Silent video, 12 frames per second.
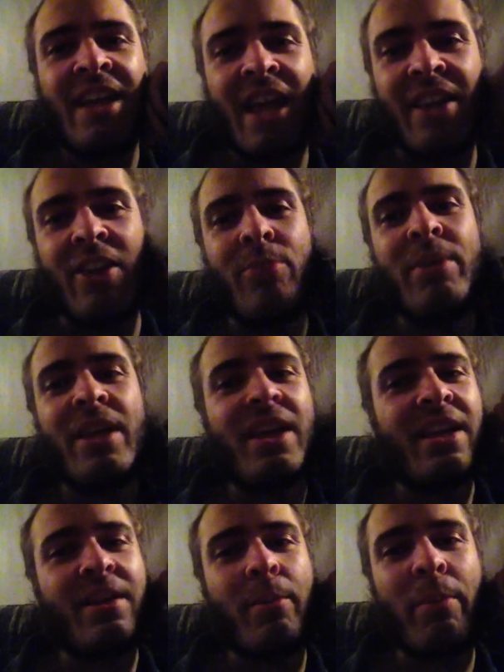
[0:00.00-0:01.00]
and they're
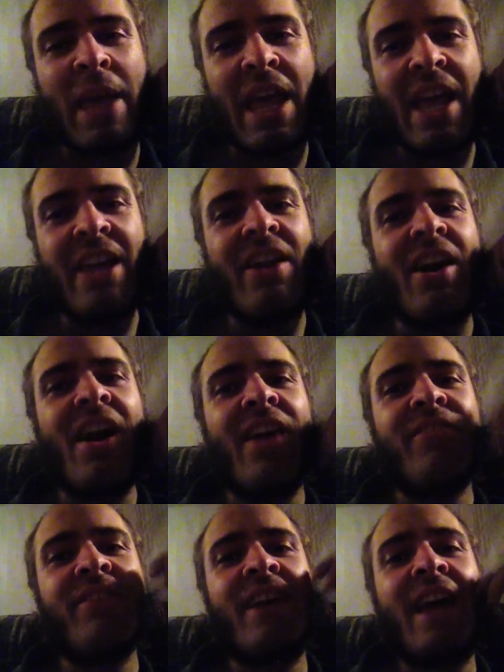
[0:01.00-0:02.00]
being paid
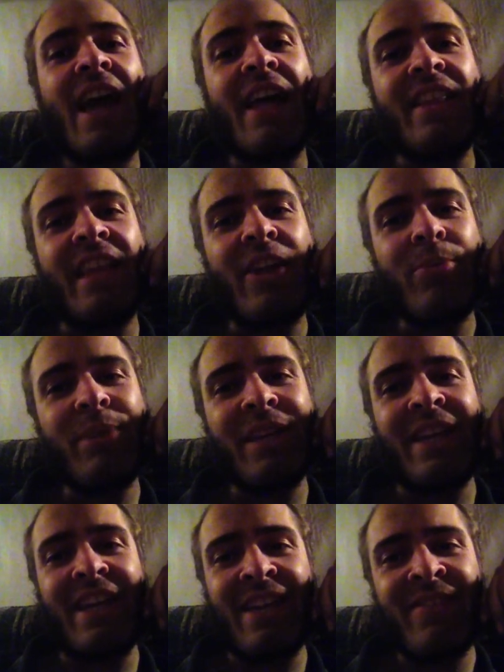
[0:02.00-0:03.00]
off, and they're
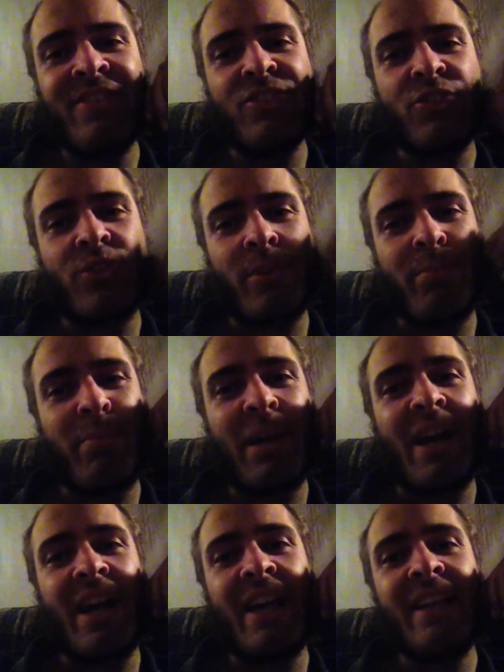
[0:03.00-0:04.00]
being given the script
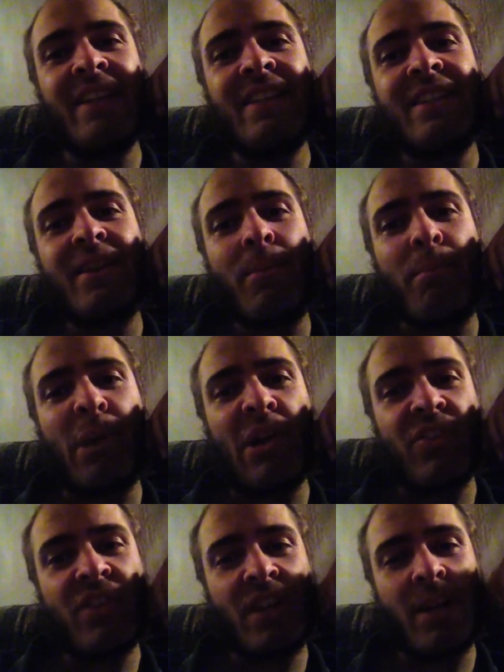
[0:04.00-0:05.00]
by
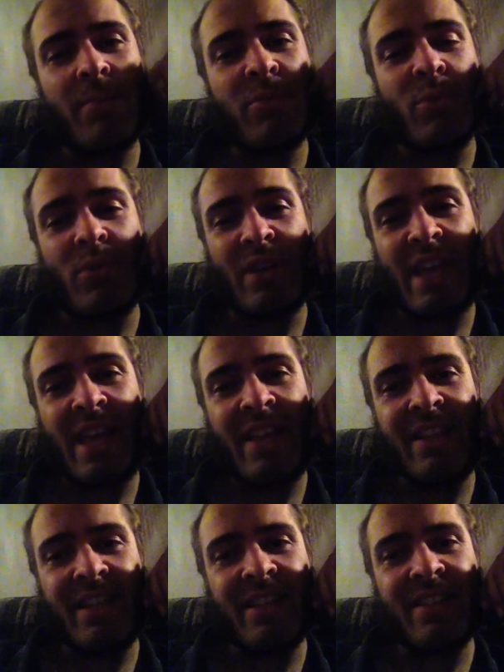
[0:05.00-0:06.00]
boss cops or
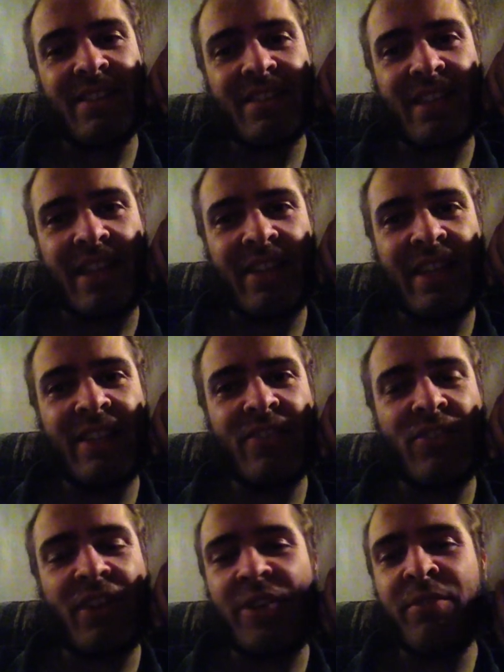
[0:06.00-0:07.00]
aliens.
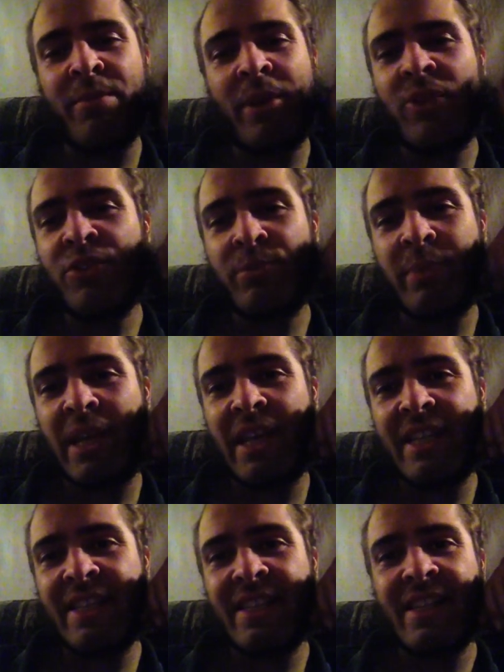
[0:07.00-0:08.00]
Aliens are not from outer
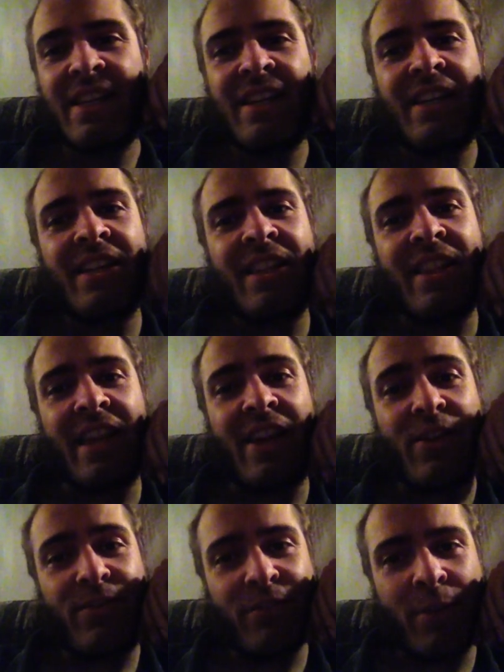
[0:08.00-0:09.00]
space. They
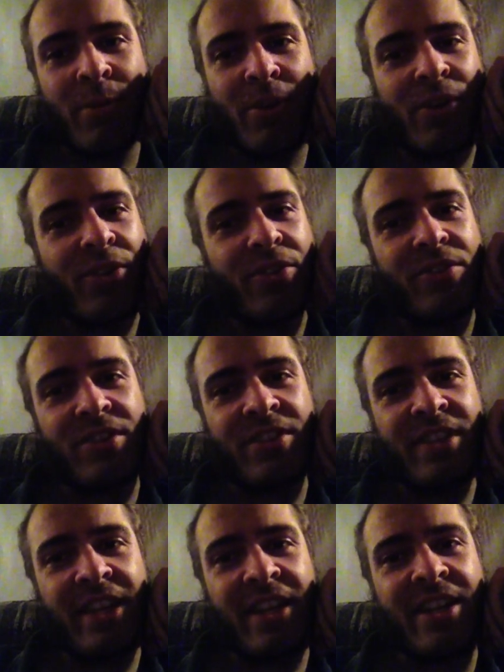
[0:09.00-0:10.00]
are from Earth,
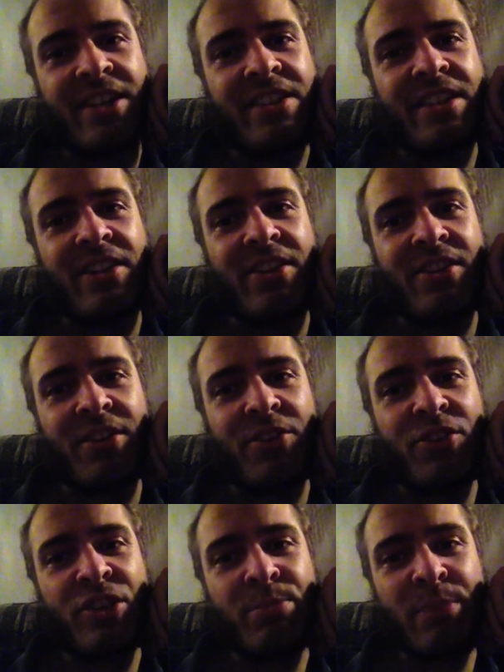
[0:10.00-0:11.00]
just like us. They are
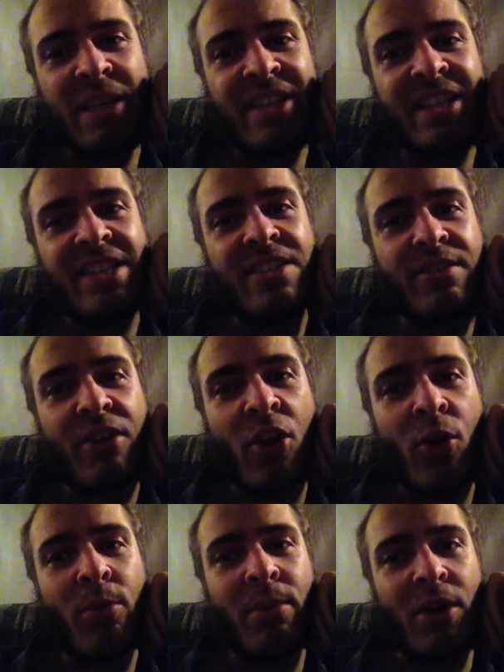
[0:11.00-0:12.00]
another species of
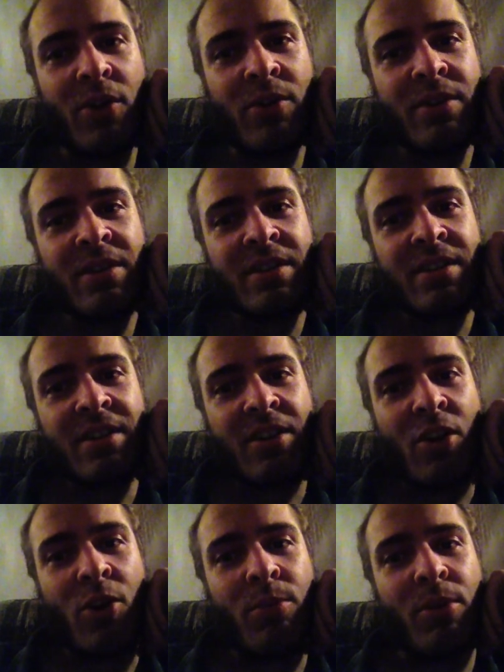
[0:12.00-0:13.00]
homo
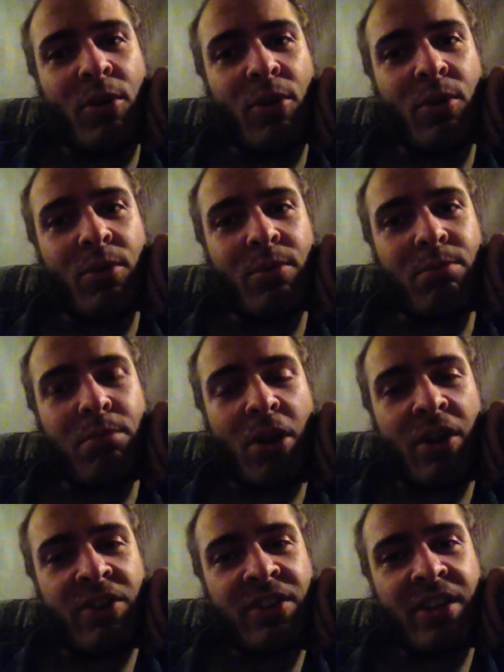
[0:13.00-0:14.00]

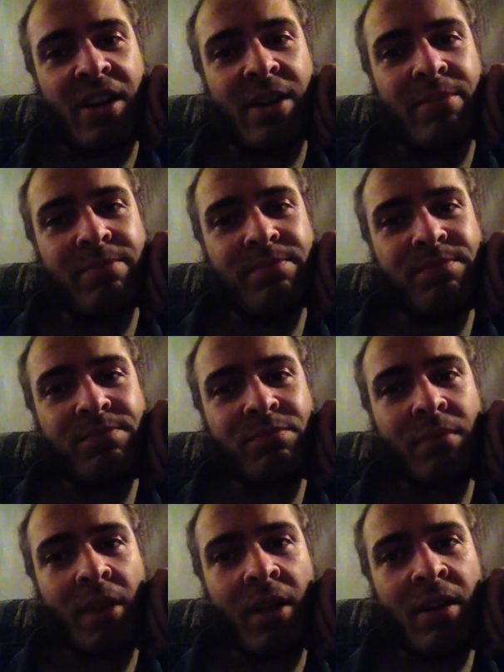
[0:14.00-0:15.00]
boss cop.
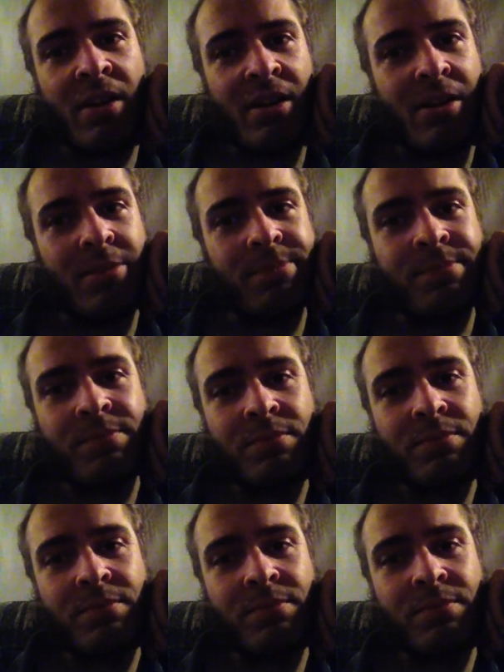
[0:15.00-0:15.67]
And